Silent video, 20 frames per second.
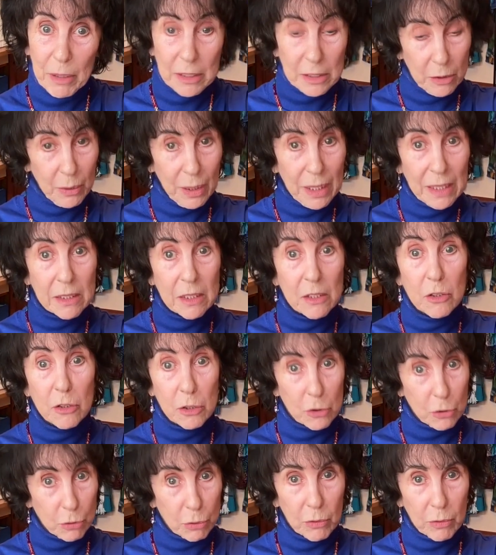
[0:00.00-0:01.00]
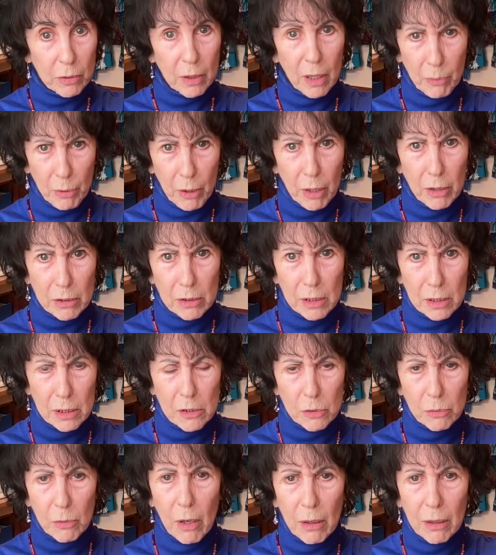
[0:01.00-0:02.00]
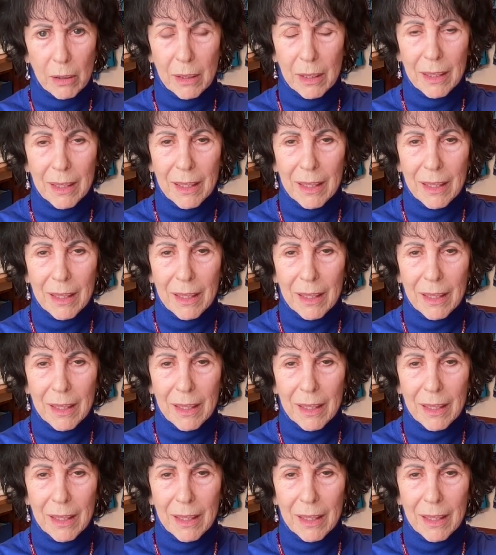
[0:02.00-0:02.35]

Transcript: But to us, it's the truth. Our partner did us wrong.